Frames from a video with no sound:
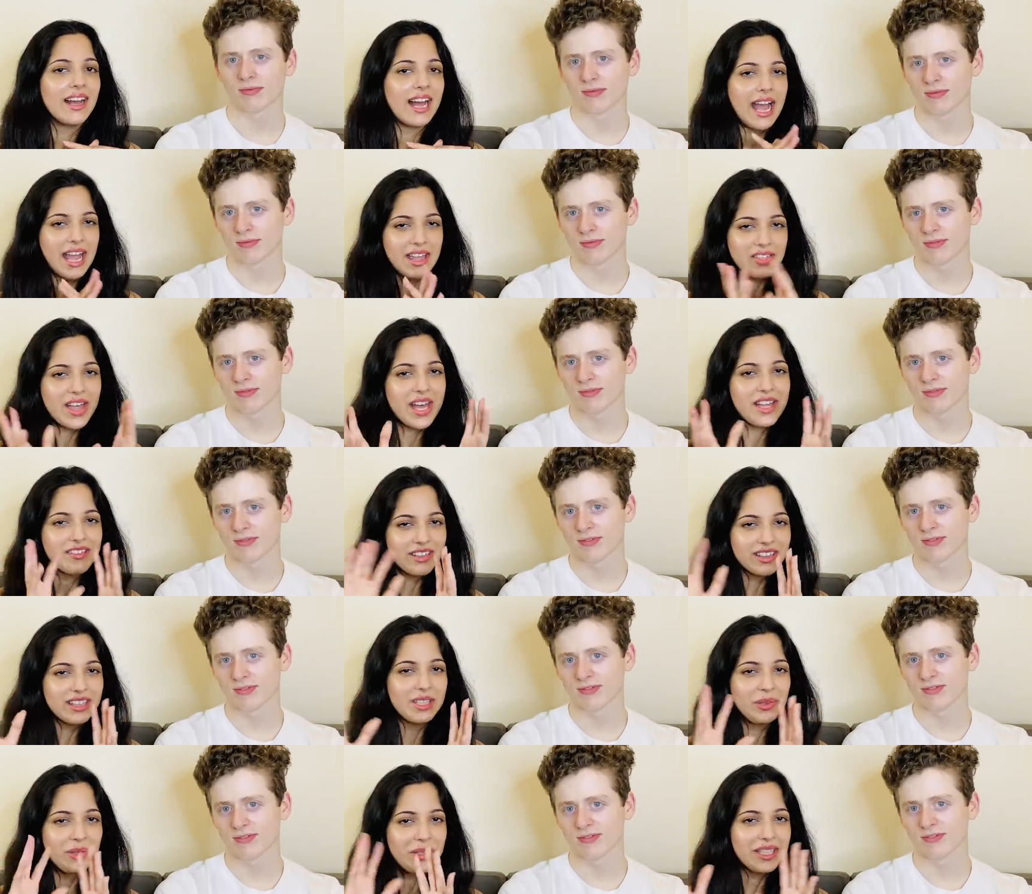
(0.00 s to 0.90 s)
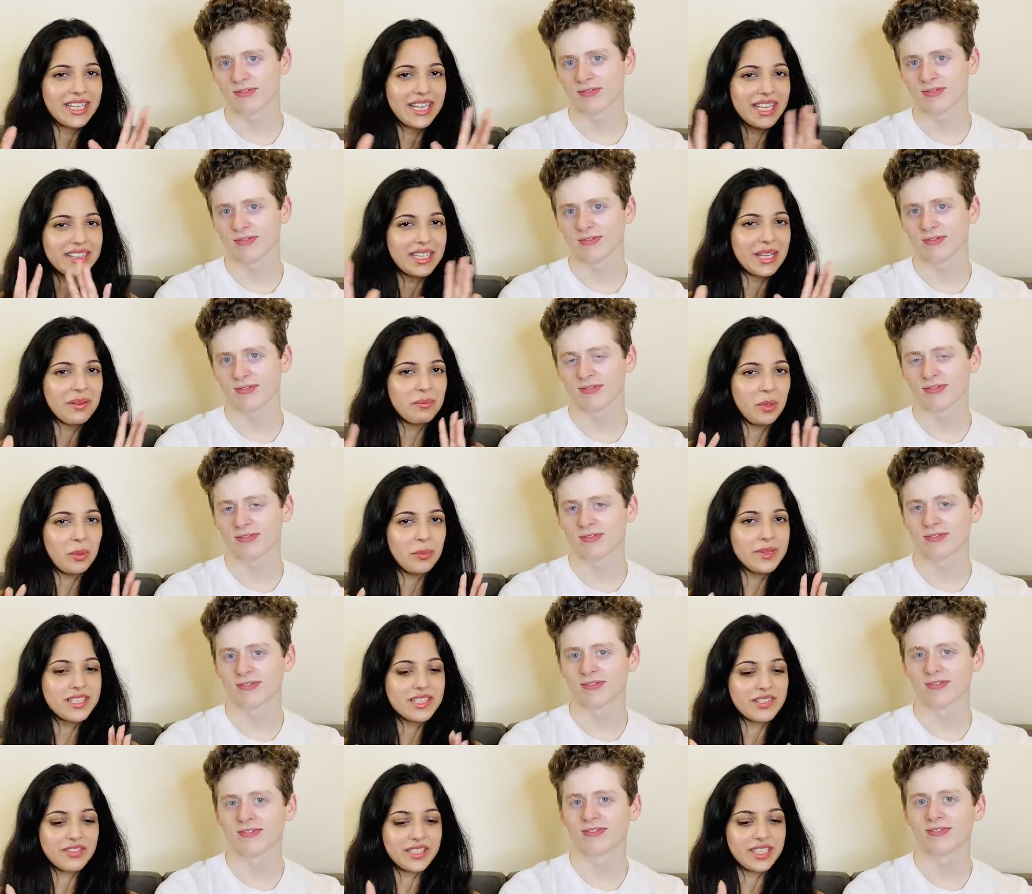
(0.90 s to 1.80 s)
Speaker 1: at that, literally at that
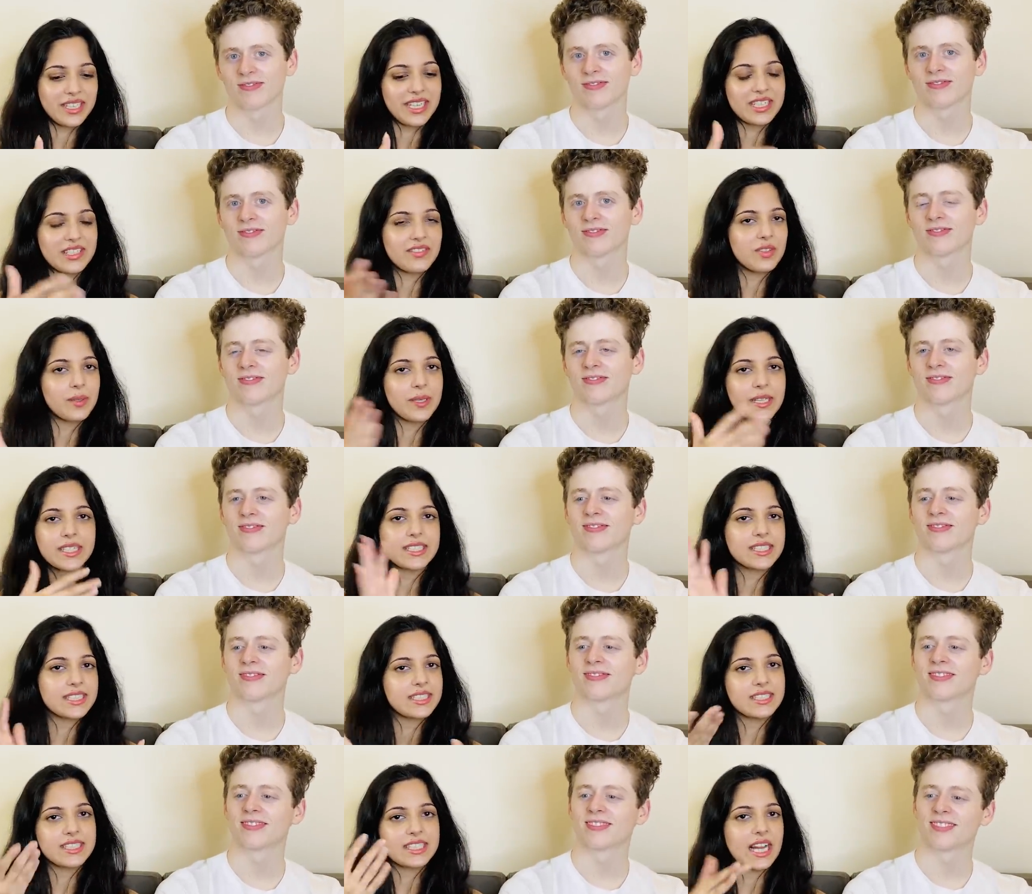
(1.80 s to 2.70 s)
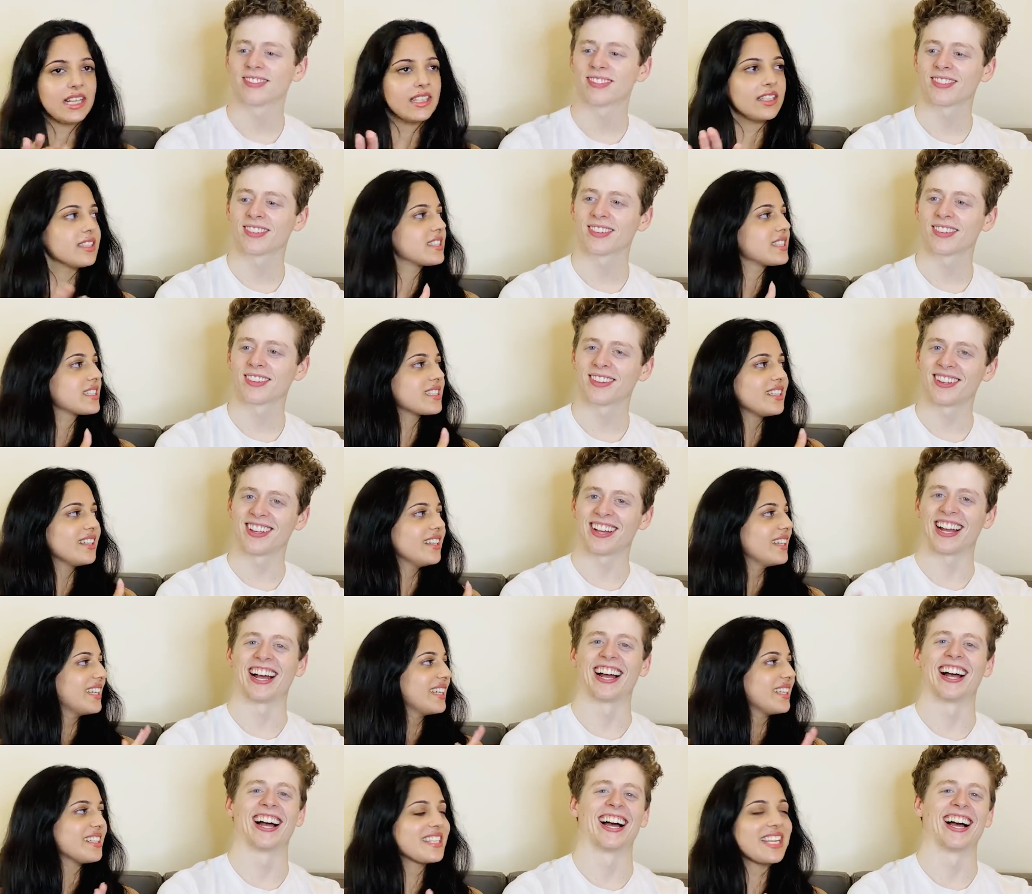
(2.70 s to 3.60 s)
moment, for the next few days, silence.
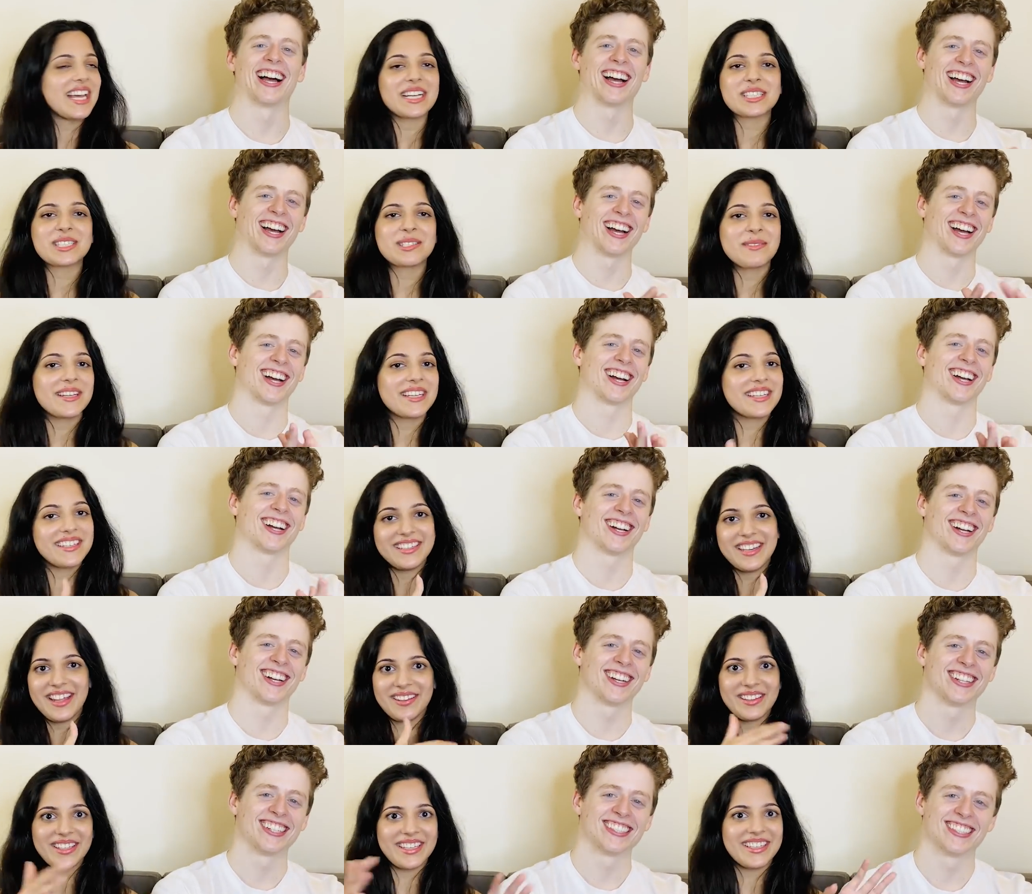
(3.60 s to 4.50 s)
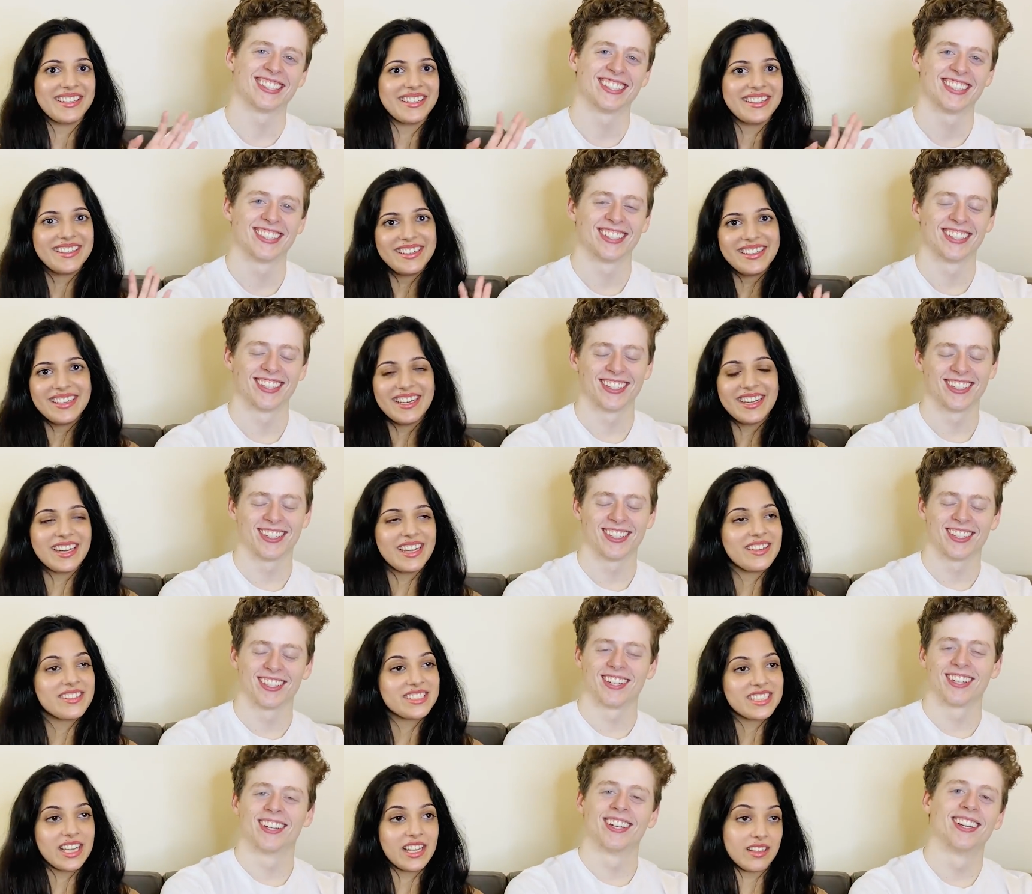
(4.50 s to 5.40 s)
He didn't text me, nothing so
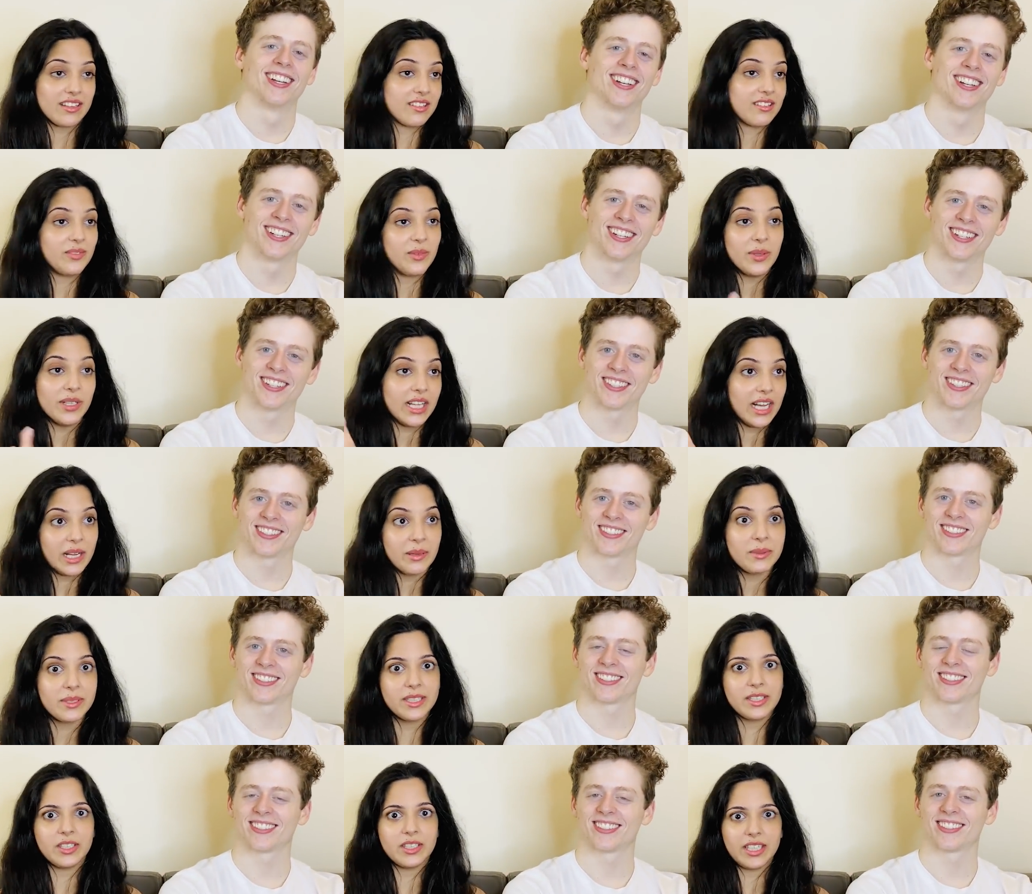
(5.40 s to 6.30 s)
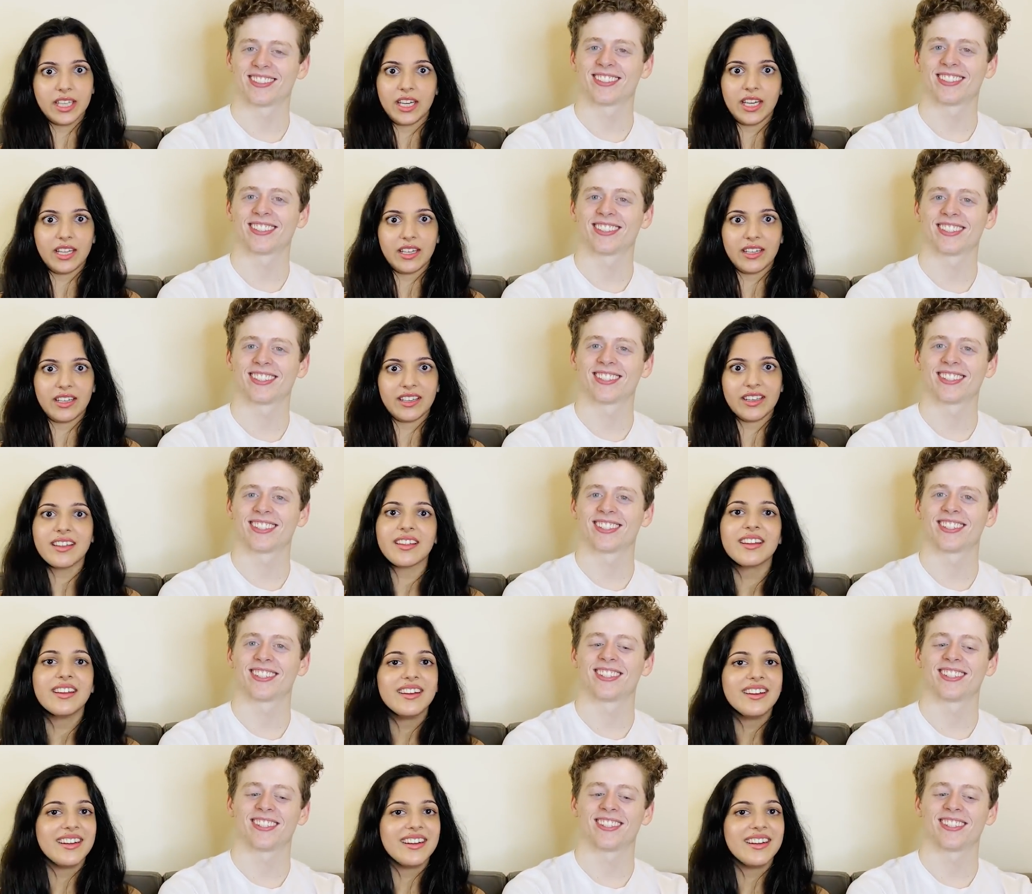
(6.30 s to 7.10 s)
I was like, well, I'm clearly an idiot.